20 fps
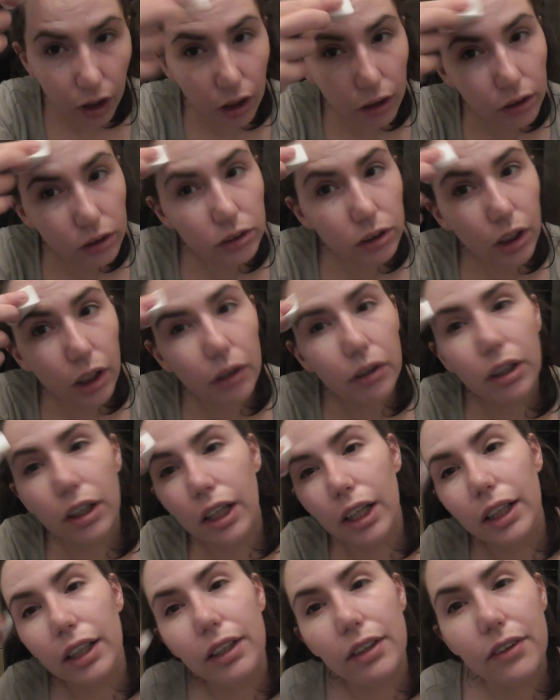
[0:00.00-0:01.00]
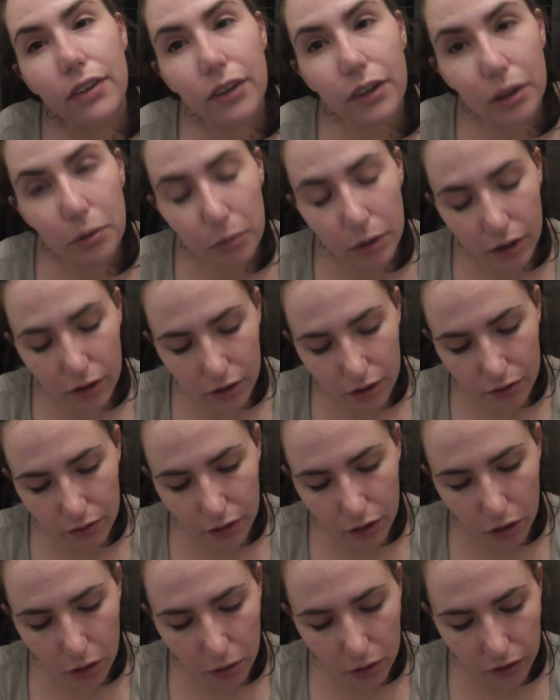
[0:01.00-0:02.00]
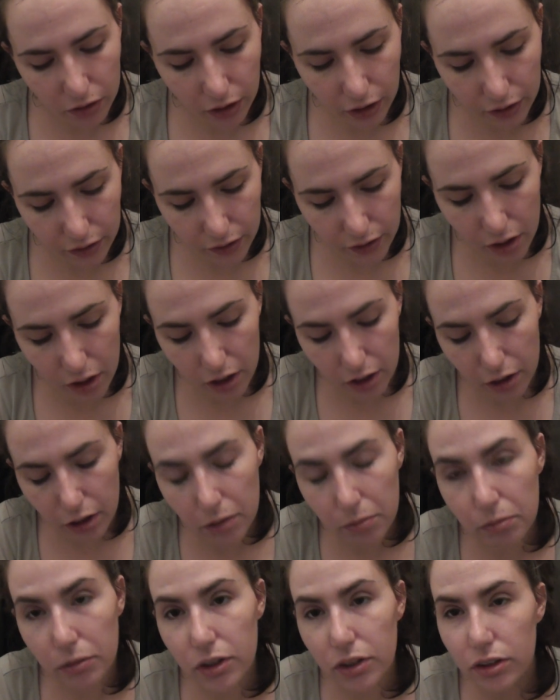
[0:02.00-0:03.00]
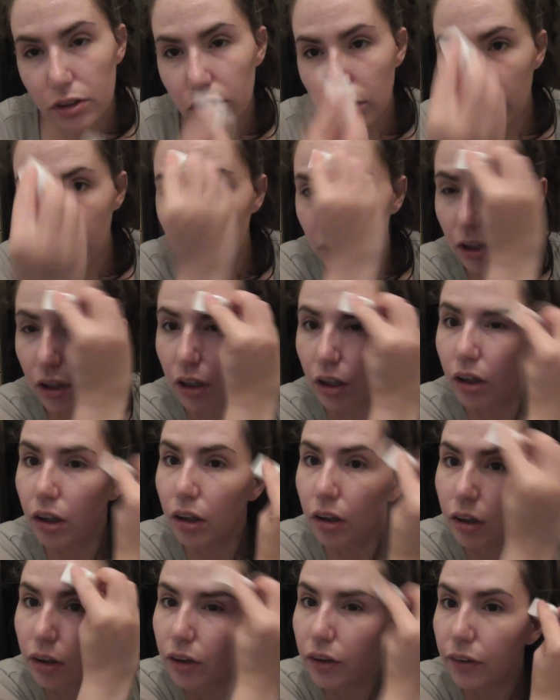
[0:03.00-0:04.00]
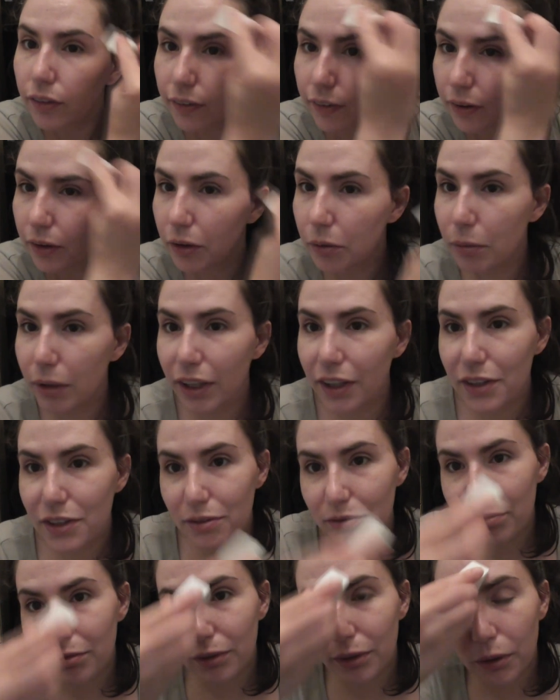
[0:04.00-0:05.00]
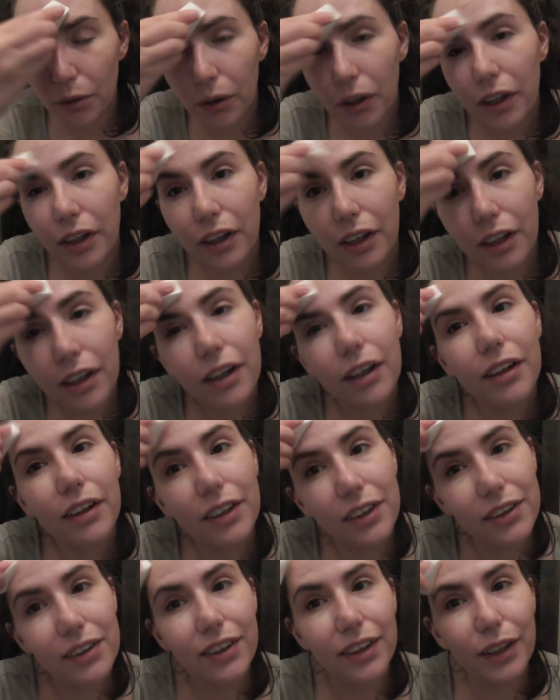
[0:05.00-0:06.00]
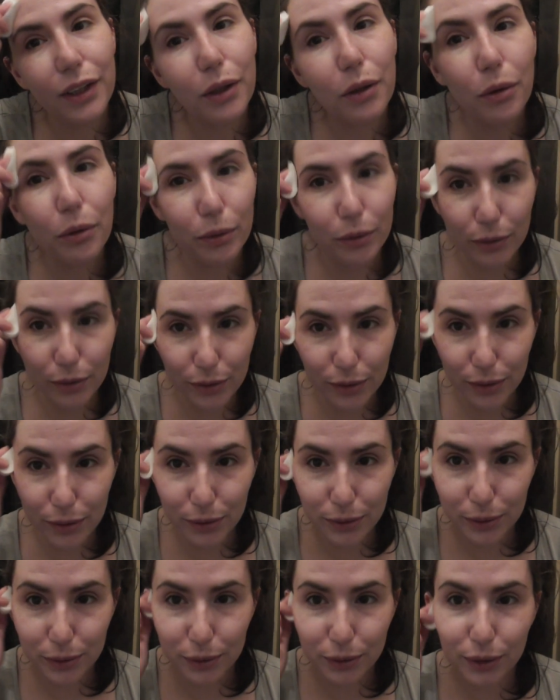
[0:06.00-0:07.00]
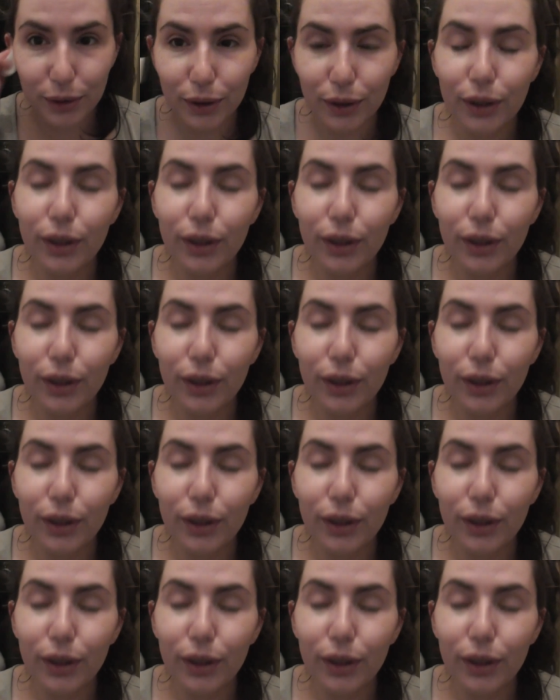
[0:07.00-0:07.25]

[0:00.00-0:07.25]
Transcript: don't know how the lighting's going to be in this video because, like I said, I am just sitting on the kitchen floor. It's like old school